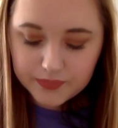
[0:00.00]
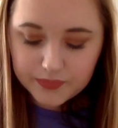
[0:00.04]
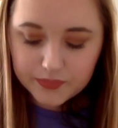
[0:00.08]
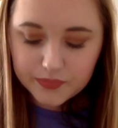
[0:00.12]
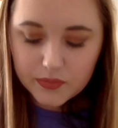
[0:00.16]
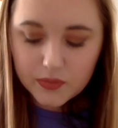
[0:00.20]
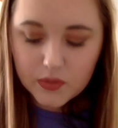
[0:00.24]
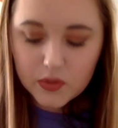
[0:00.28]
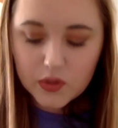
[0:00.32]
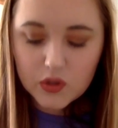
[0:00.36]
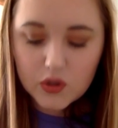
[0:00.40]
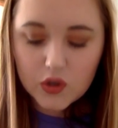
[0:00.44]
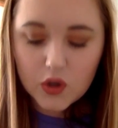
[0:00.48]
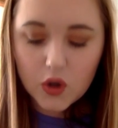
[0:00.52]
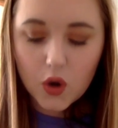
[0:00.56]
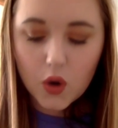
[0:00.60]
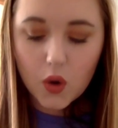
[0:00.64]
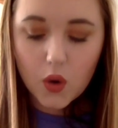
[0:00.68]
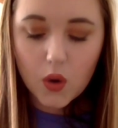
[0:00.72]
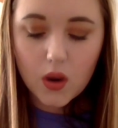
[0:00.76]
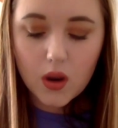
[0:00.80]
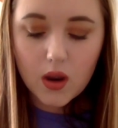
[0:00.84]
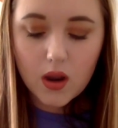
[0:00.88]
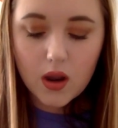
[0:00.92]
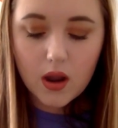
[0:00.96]
So
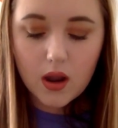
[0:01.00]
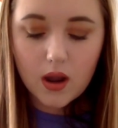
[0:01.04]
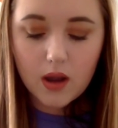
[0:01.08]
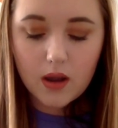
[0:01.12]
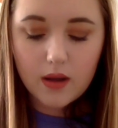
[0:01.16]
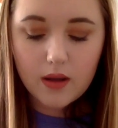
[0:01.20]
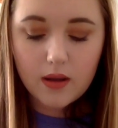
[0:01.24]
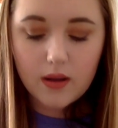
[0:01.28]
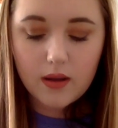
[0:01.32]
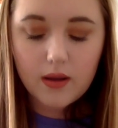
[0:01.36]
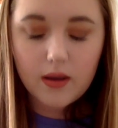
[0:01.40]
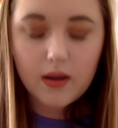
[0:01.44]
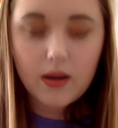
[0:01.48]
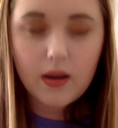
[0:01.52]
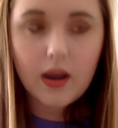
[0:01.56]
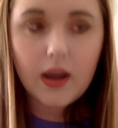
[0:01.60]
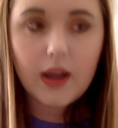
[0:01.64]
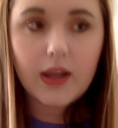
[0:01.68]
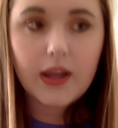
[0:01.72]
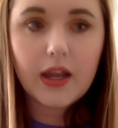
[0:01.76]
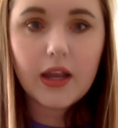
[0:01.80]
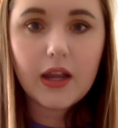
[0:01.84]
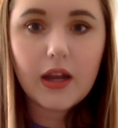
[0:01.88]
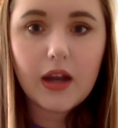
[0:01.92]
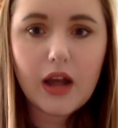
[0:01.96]

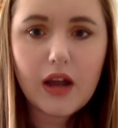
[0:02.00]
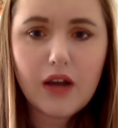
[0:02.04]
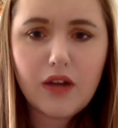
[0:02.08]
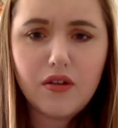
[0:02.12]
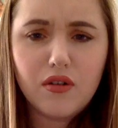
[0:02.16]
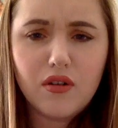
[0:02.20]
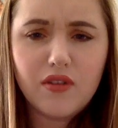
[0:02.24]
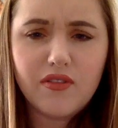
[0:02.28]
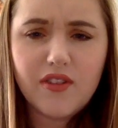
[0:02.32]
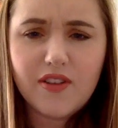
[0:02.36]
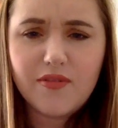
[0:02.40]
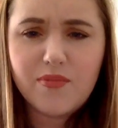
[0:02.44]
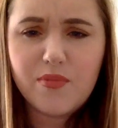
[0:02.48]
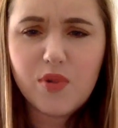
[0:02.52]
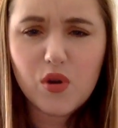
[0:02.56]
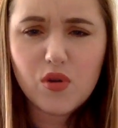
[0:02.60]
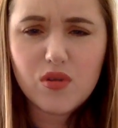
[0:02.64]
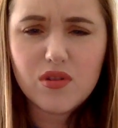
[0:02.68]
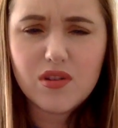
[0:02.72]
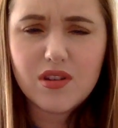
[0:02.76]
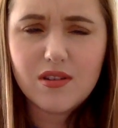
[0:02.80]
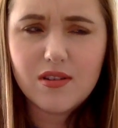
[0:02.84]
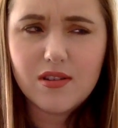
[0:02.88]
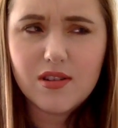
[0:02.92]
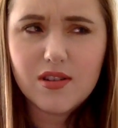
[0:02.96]
again, I don't know if I've
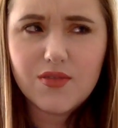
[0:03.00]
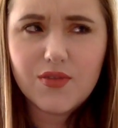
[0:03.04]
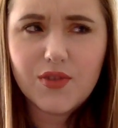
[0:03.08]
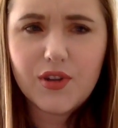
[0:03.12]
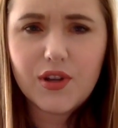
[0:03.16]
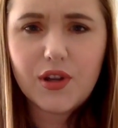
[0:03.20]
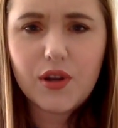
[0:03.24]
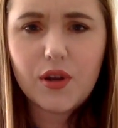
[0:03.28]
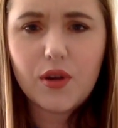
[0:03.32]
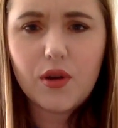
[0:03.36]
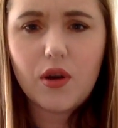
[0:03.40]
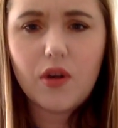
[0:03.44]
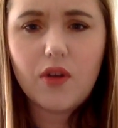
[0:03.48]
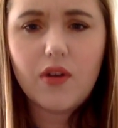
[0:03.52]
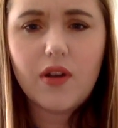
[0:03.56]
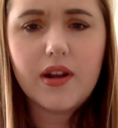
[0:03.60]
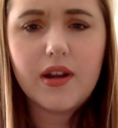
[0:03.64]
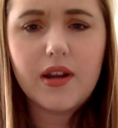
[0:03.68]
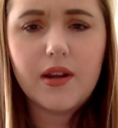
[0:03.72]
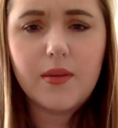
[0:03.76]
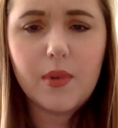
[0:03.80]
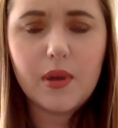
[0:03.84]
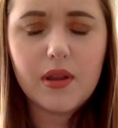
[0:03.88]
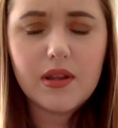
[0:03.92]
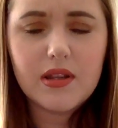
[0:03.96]
posted this video
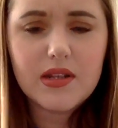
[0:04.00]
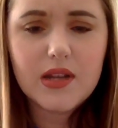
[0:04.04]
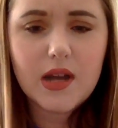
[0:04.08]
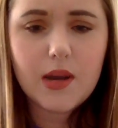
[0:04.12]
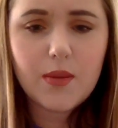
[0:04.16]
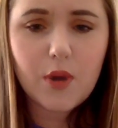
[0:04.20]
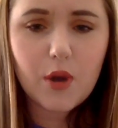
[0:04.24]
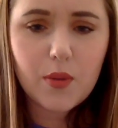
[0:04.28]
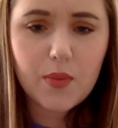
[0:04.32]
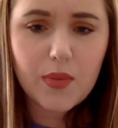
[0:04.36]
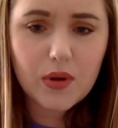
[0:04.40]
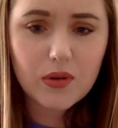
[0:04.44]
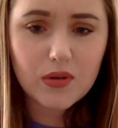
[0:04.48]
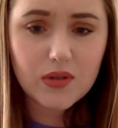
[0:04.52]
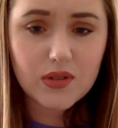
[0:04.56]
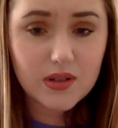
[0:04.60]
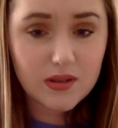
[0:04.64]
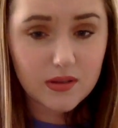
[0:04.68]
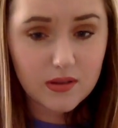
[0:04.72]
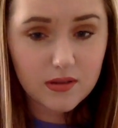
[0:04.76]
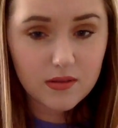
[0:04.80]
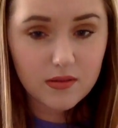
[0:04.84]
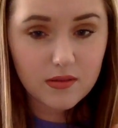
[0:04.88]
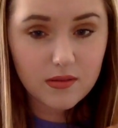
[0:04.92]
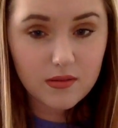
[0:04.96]
already by the time I'll post
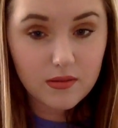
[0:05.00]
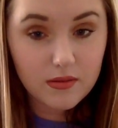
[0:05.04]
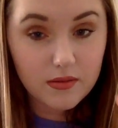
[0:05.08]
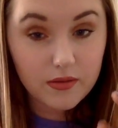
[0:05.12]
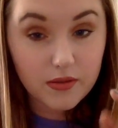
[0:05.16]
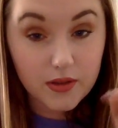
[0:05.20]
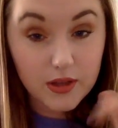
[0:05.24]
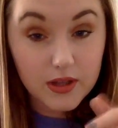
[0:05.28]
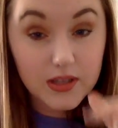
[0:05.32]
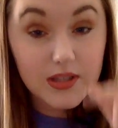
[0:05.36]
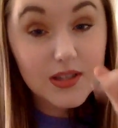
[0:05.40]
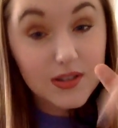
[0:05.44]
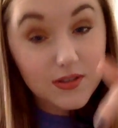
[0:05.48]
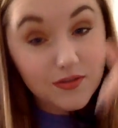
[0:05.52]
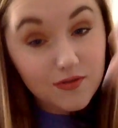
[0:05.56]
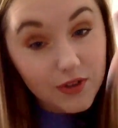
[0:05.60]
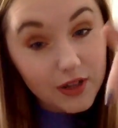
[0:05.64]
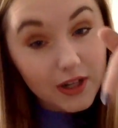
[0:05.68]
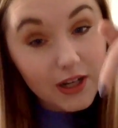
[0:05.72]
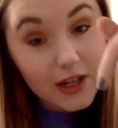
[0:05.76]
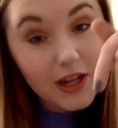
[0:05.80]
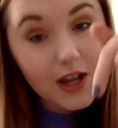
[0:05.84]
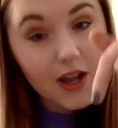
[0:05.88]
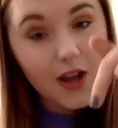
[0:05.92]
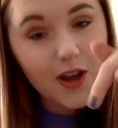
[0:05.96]
this
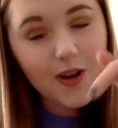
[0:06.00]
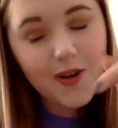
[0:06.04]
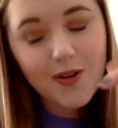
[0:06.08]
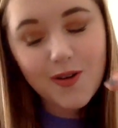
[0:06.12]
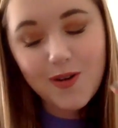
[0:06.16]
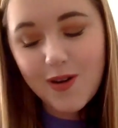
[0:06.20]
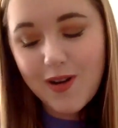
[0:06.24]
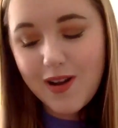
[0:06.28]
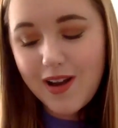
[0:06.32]
video,